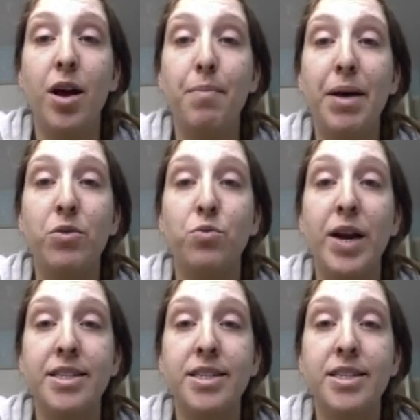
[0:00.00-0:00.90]

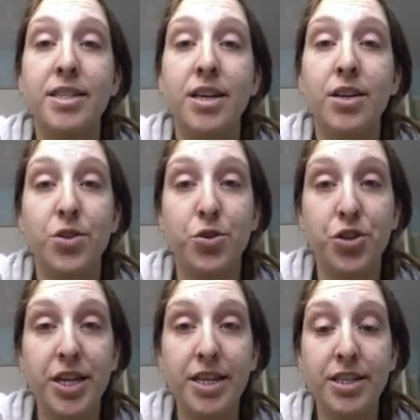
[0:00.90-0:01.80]
about race. So
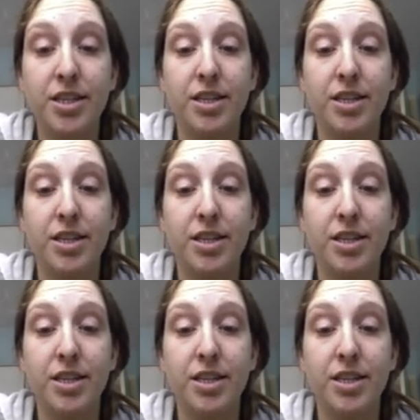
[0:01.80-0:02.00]
she's